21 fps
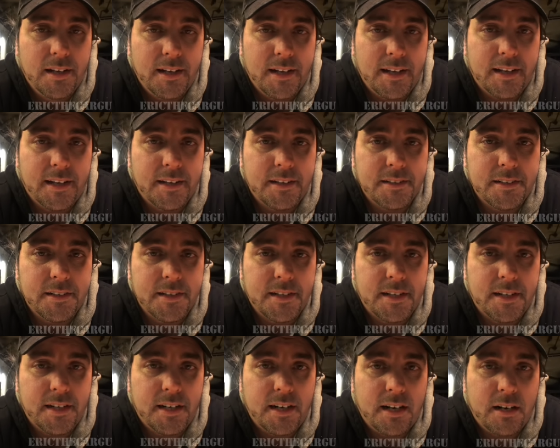And
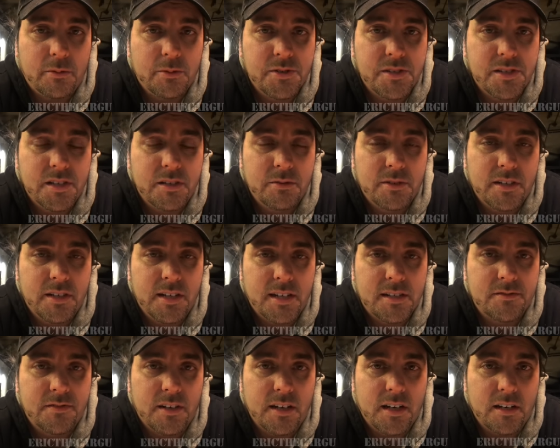uh, I will see you in the
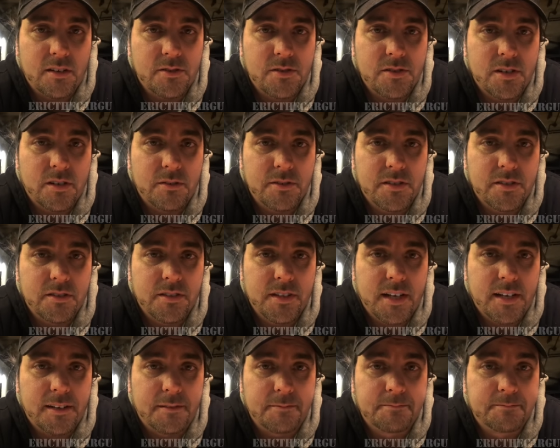next video. So until
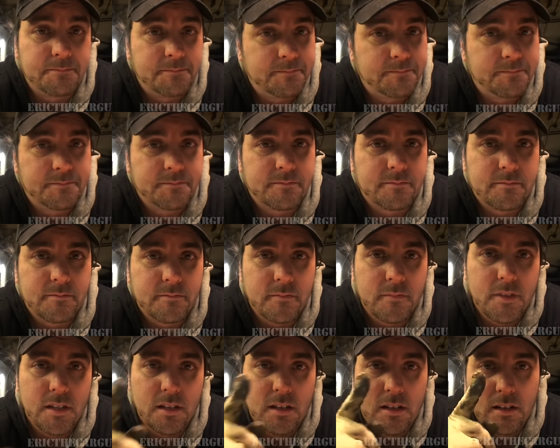then,
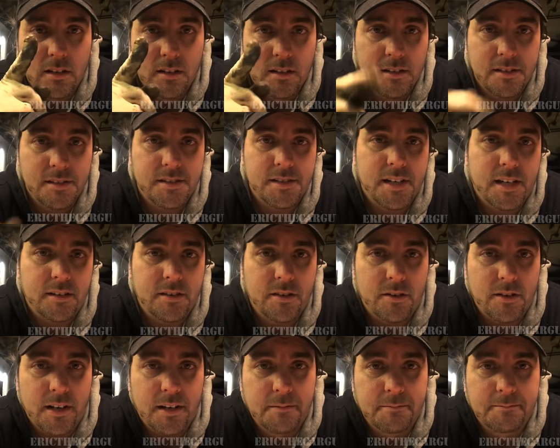stay
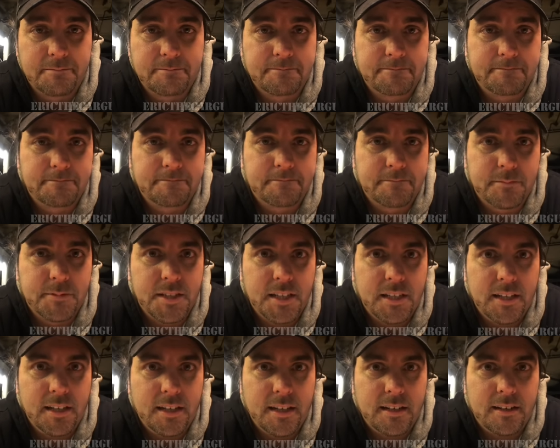dirty.
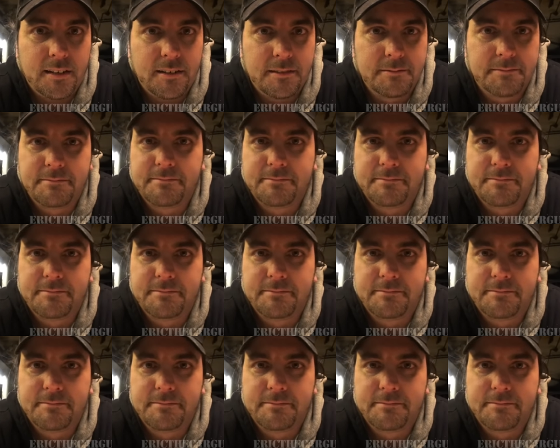See ya.